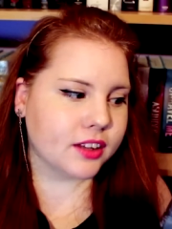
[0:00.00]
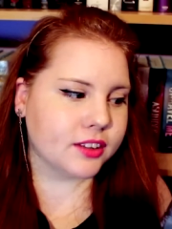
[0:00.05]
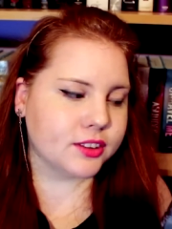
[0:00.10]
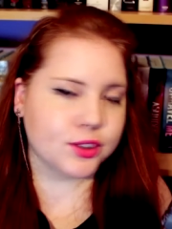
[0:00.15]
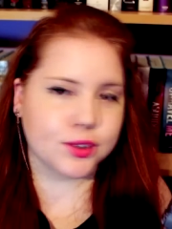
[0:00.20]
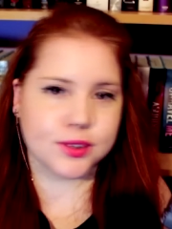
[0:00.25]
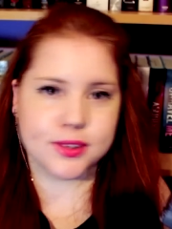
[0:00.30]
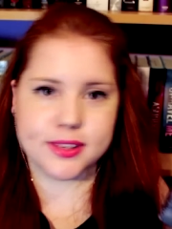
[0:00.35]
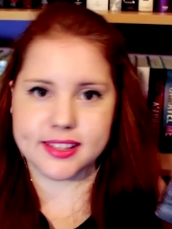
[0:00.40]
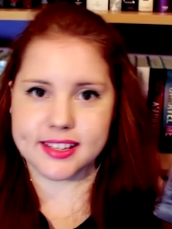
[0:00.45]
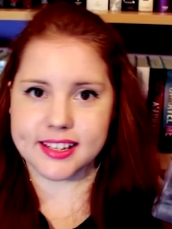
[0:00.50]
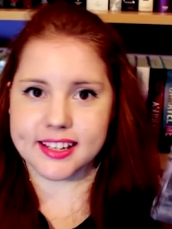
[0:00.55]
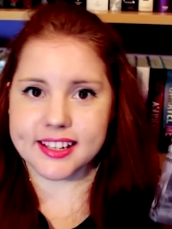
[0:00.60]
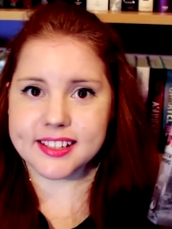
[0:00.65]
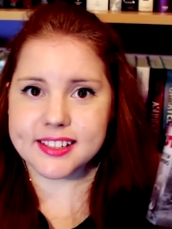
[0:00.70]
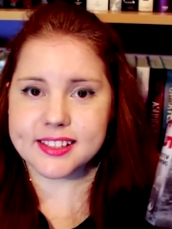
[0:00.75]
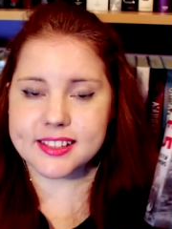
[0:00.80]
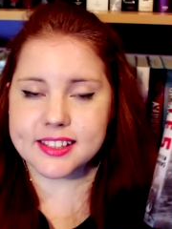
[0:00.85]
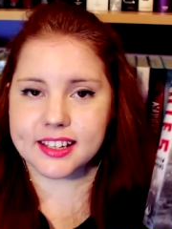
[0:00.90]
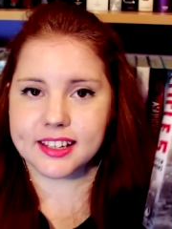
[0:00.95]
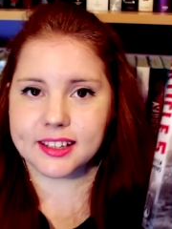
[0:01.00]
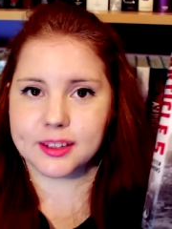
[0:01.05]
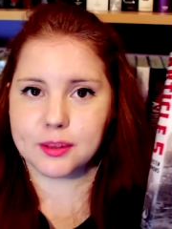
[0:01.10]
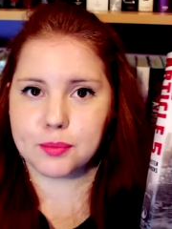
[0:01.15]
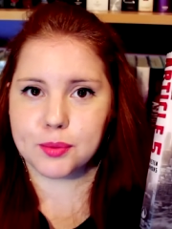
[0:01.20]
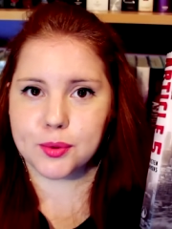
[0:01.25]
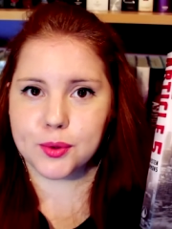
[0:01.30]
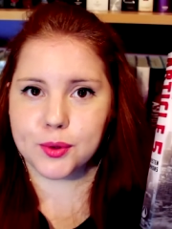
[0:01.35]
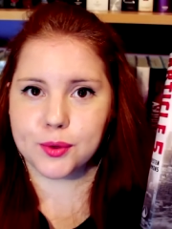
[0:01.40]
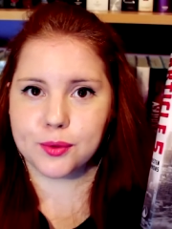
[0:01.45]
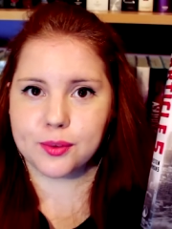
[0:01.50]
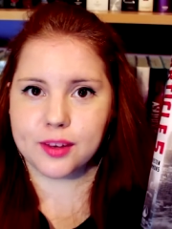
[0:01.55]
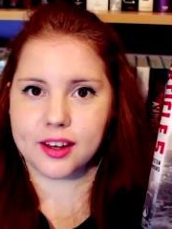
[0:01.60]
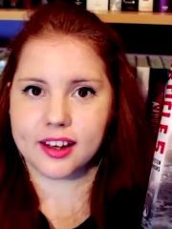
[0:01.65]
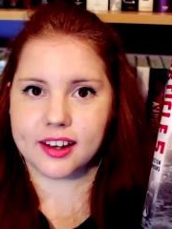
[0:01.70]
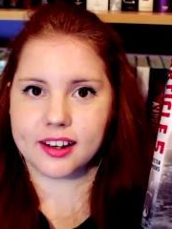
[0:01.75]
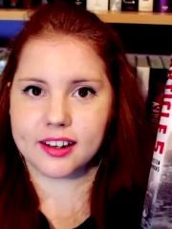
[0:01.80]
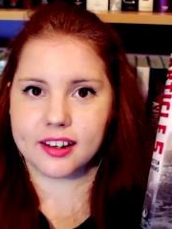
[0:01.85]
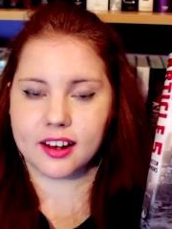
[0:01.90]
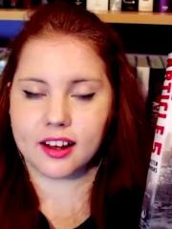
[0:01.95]
those scenes in the book
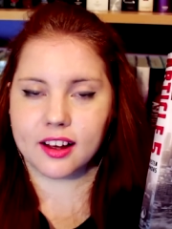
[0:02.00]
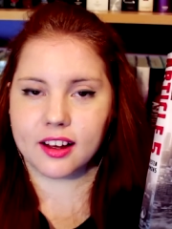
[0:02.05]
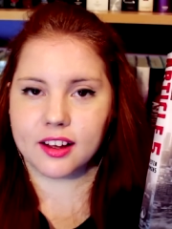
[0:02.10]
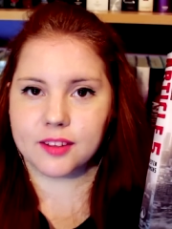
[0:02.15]
where